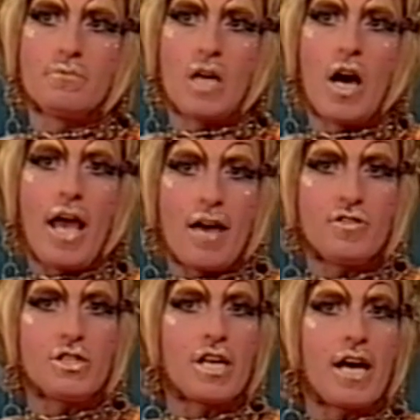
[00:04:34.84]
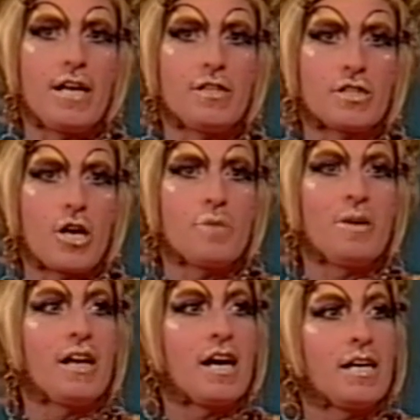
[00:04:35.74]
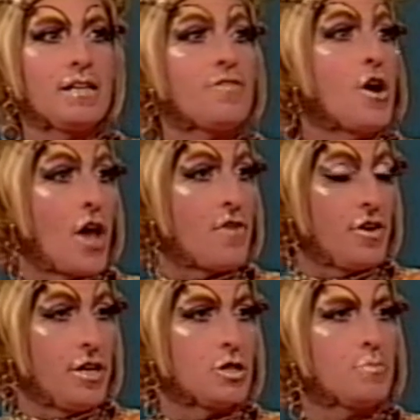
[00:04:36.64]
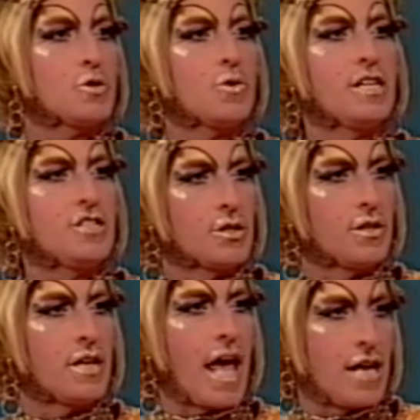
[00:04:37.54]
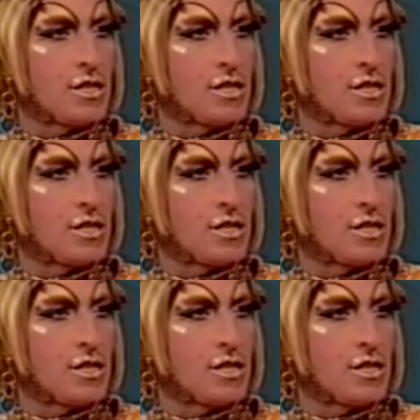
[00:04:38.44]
I'd have to say it's going to be a photo finish between Dylan and